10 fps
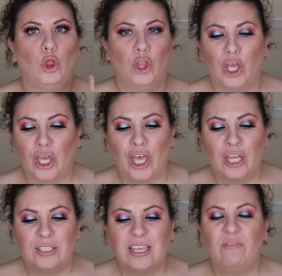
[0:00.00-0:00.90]
like
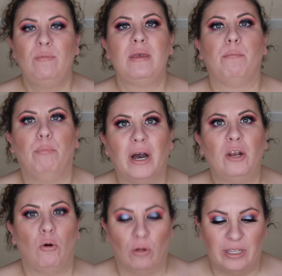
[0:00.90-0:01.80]
it's giving me
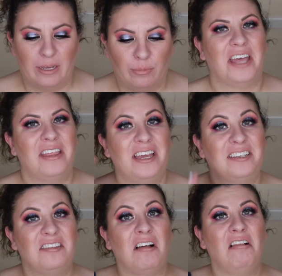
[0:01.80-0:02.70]
butthole lips. And
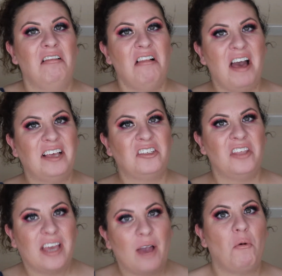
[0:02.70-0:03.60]
that is the last
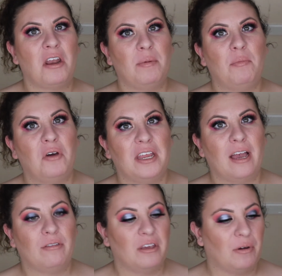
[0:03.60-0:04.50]
thing I want to be putting
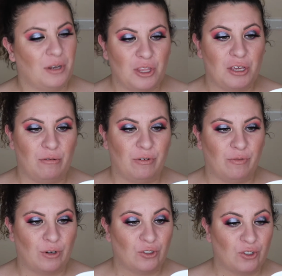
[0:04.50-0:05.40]
out there into the
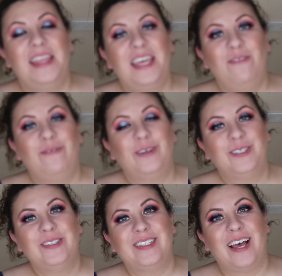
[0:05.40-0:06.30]
universe. The
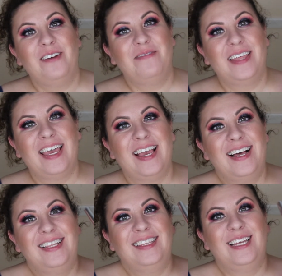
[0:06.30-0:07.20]
first of the
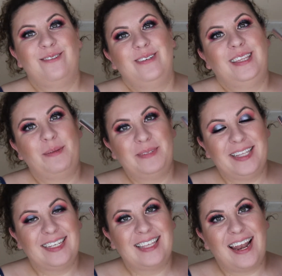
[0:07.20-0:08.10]
liquid
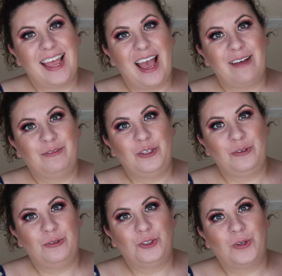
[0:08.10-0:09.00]
lipsticks that I have
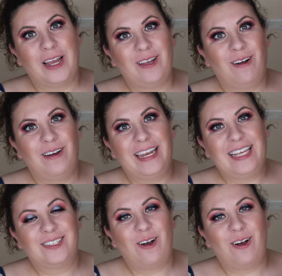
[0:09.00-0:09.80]
to try on is